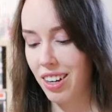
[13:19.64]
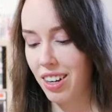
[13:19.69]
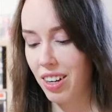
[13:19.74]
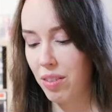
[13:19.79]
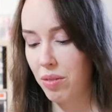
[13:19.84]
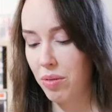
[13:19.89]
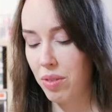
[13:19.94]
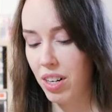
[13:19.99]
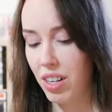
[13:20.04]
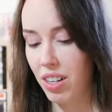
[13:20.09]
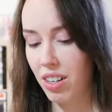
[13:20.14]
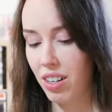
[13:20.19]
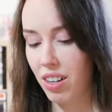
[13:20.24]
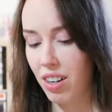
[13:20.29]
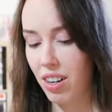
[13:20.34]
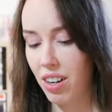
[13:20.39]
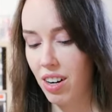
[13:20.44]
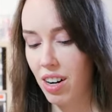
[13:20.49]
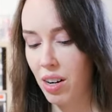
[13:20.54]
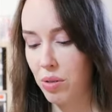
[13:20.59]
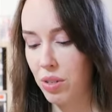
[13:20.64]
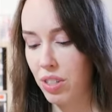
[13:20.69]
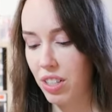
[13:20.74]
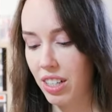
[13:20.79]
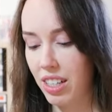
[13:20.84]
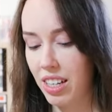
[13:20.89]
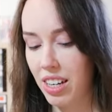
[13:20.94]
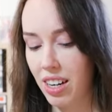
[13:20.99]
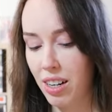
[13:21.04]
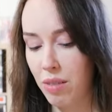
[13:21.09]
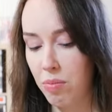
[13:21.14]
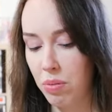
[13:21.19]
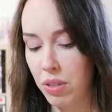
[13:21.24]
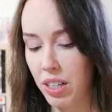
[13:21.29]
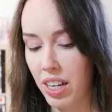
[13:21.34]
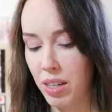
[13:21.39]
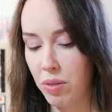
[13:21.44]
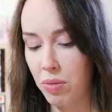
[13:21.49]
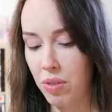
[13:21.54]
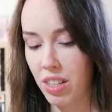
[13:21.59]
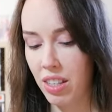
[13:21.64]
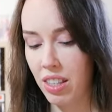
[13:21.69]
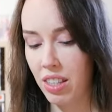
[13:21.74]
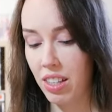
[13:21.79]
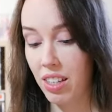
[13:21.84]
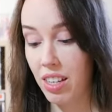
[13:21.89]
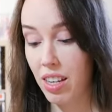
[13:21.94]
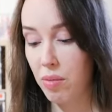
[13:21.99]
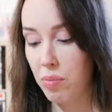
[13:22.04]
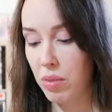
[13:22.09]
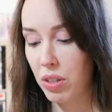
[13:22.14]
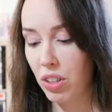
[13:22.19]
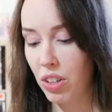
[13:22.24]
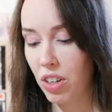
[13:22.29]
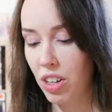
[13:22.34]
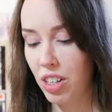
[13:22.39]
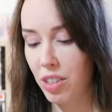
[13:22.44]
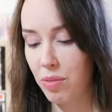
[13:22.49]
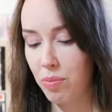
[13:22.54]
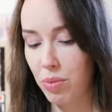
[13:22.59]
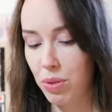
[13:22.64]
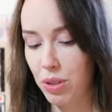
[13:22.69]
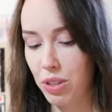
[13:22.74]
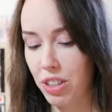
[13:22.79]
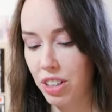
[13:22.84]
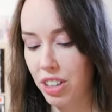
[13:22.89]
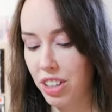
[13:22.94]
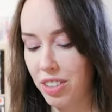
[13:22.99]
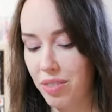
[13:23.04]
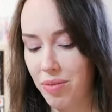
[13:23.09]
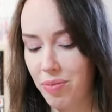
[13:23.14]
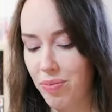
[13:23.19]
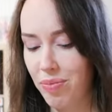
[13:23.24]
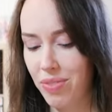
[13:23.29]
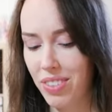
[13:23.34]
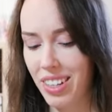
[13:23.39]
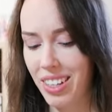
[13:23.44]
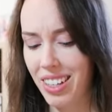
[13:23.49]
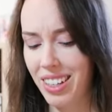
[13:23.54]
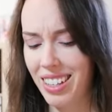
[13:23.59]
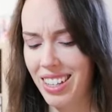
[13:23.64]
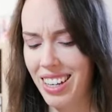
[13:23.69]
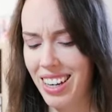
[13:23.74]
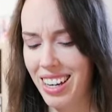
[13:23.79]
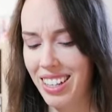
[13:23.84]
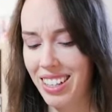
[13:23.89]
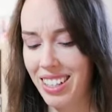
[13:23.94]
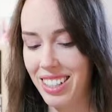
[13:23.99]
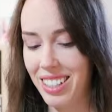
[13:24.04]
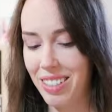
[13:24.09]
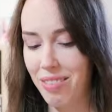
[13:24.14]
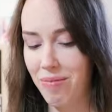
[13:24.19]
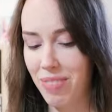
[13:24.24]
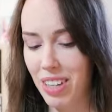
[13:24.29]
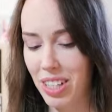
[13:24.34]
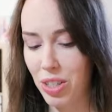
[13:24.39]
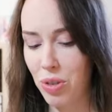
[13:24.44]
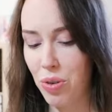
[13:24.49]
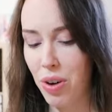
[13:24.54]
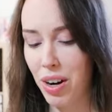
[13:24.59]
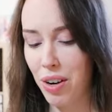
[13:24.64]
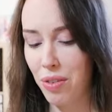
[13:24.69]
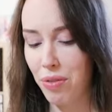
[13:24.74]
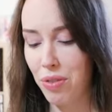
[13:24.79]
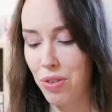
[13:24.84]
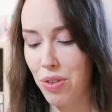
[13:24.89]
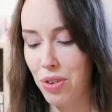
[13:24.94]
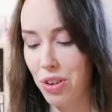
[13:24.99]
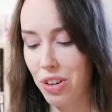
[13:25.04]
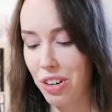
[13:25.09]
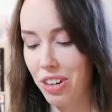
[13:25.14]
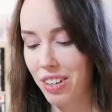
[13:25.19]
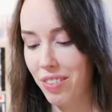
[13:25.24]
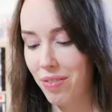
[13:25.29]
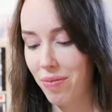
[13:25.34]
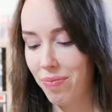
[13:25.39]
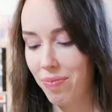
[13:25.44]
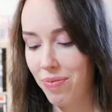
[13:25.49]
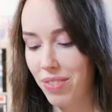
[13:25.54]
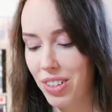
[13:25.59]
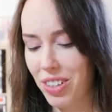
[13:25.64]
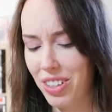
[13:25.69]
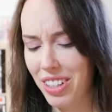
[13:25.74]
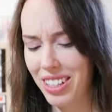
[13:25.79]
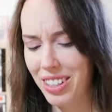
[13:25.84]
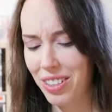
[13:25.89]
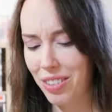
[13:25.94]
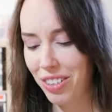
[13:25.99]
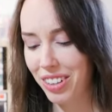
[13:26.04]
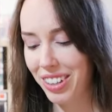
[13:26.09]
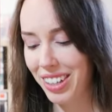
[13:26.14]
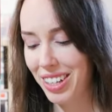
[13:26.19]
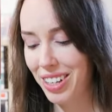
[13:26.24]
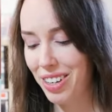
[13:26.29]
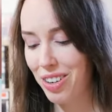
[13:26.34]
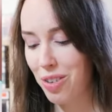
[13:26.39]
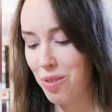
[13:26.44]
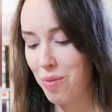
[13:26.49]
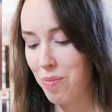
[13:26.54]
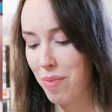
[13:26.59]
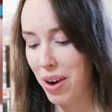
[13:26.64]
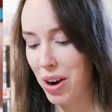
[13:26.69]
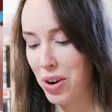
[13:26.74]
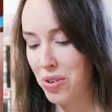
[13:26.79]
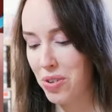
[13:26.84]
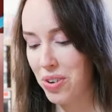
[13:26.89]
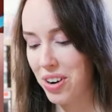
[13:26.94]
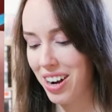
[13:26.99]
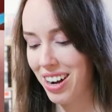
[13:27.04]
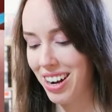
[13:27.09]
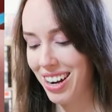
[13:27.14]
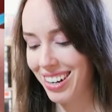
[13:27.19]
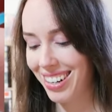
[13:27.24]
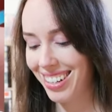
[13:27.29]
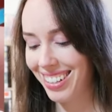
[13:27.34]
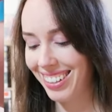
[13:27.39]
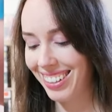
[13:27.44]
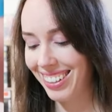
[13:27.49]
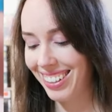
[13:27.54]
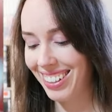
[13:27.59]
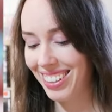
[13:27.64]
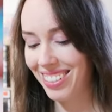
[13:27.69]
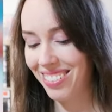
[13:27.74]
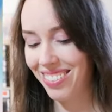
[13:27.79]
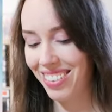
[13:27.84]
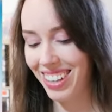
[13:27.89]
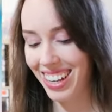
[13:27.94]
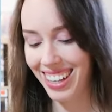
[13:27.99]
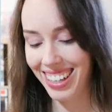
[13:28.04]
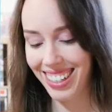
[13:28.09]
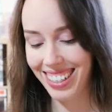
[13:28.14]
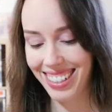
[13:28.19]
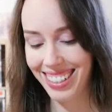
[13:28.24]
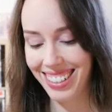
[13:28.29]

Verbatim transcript: when I was a kid, played with him a lot, so yeah, there's, there's quite a few. That's a really cute Marill card, I love that.